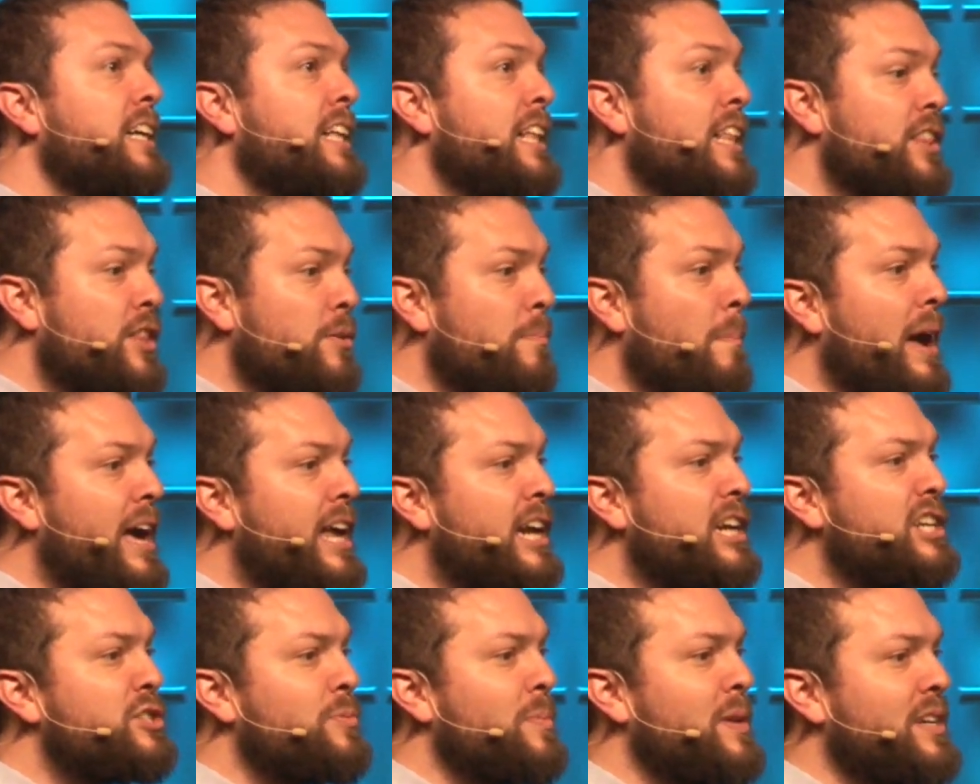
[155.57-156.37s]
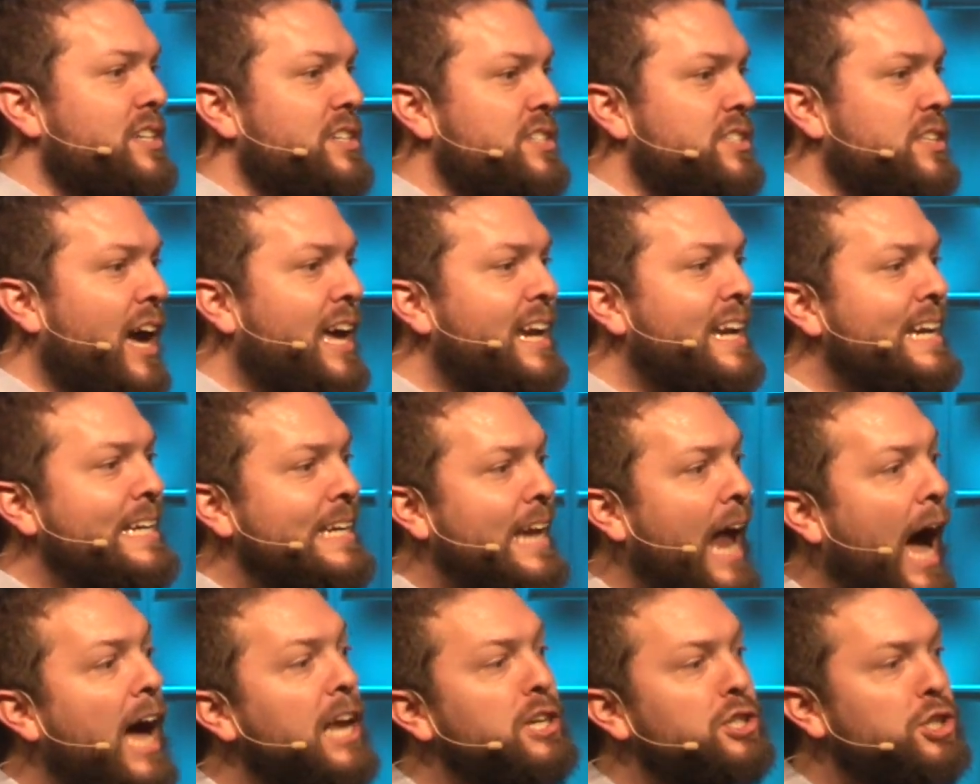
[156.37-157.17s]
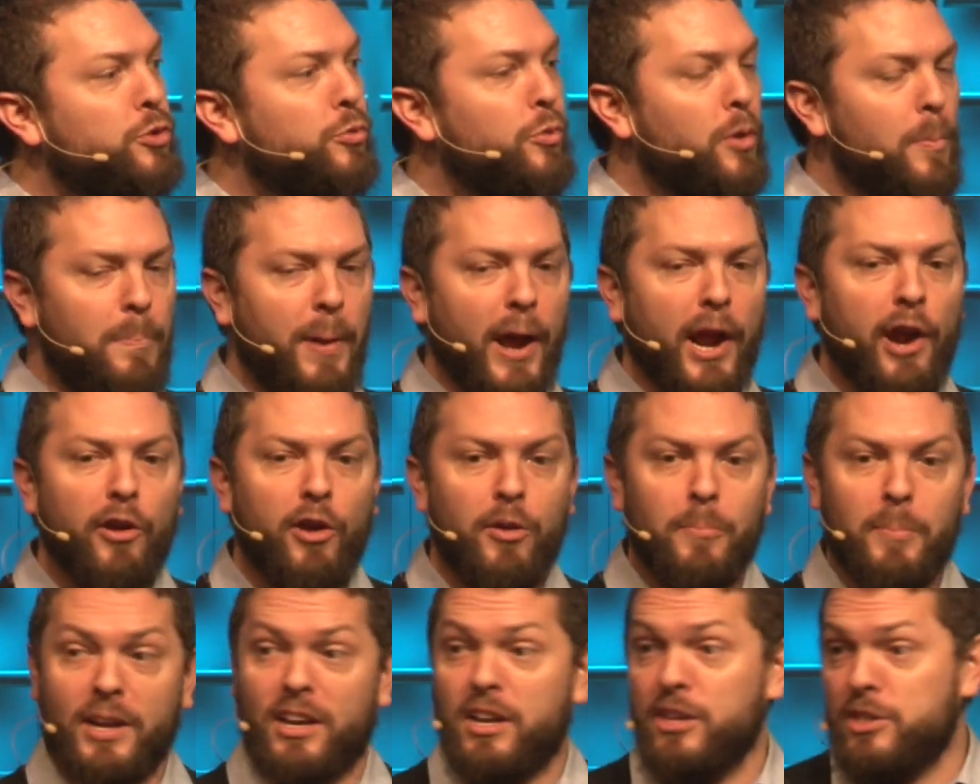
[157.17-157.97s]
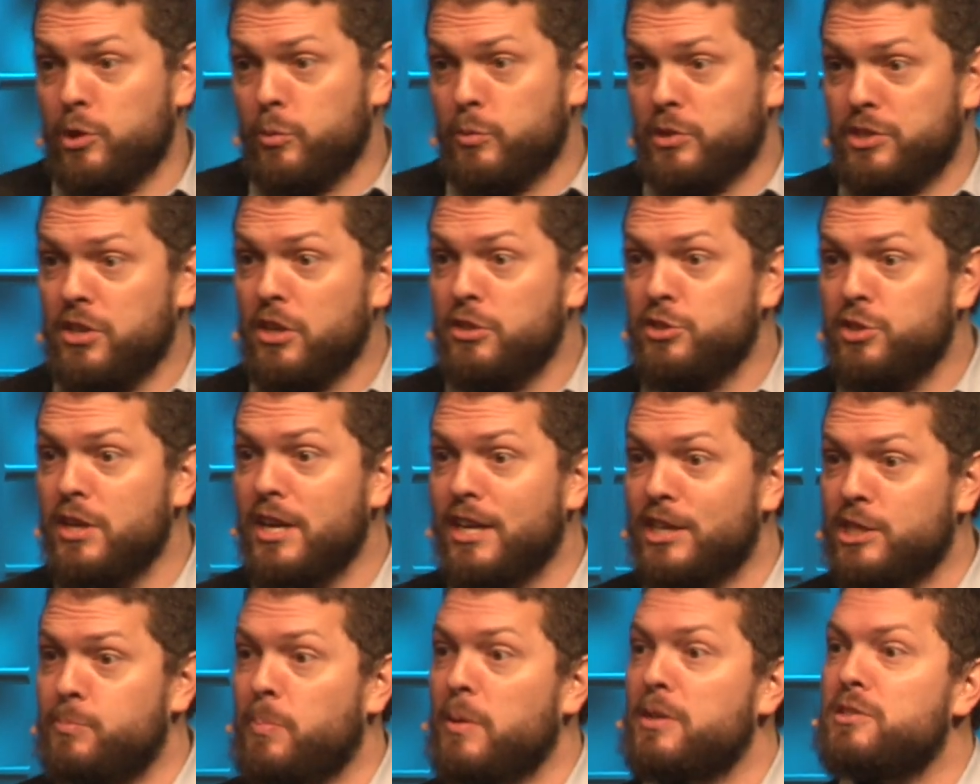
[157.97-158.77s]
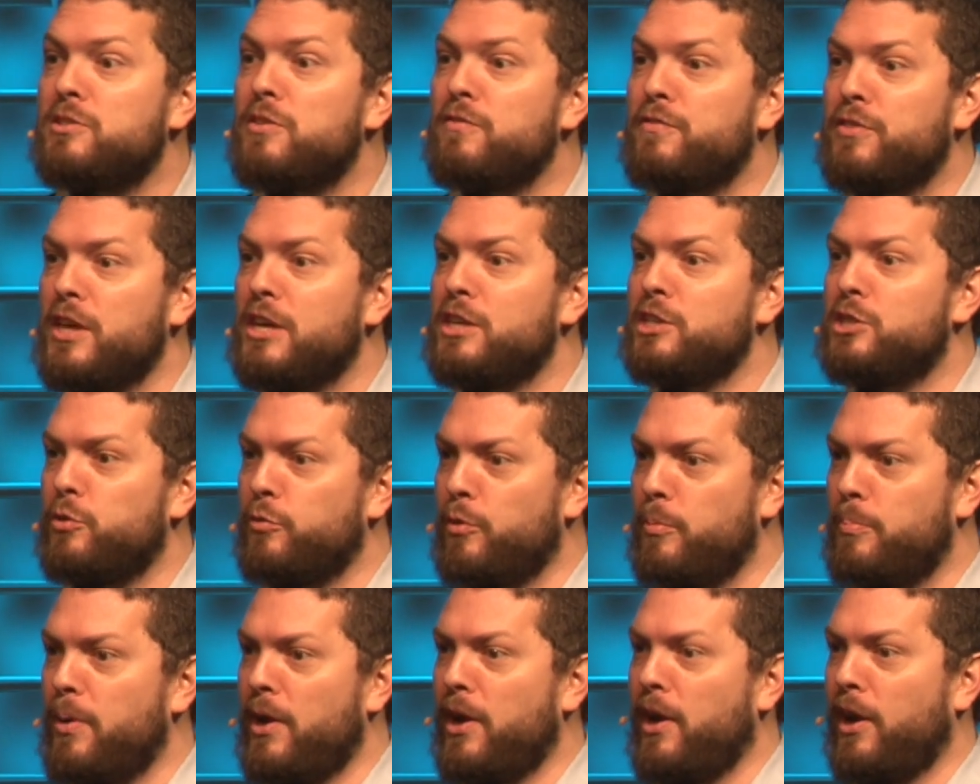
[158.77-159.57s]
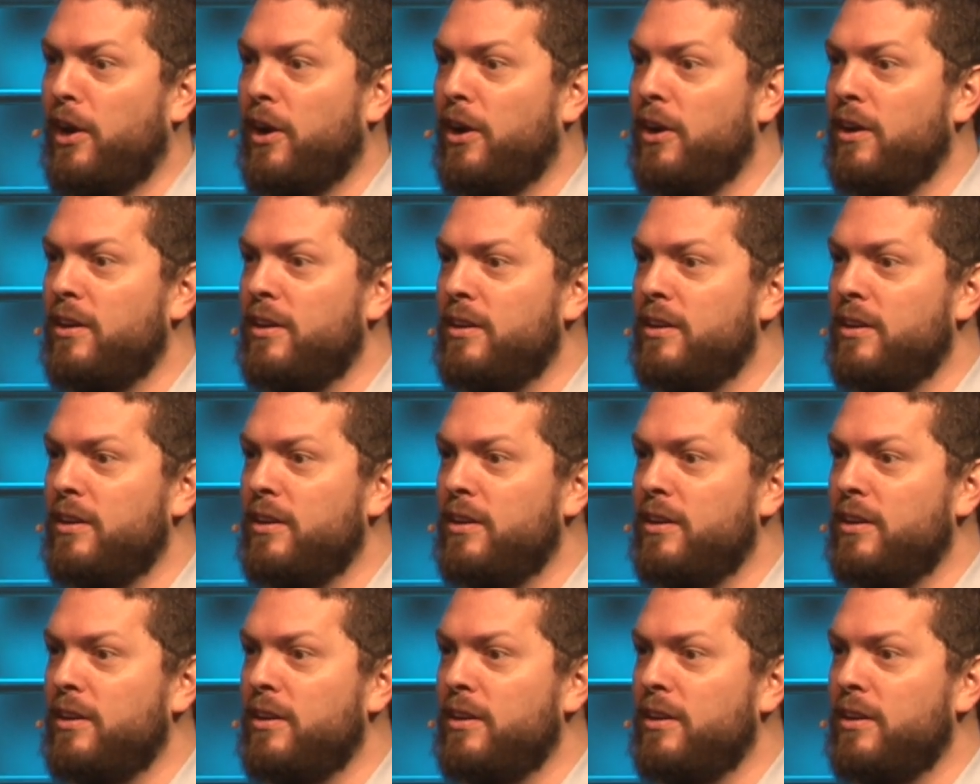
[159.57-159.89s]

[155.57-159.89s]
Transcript: the management decided not to repair it because it was such an expensive thing to repair.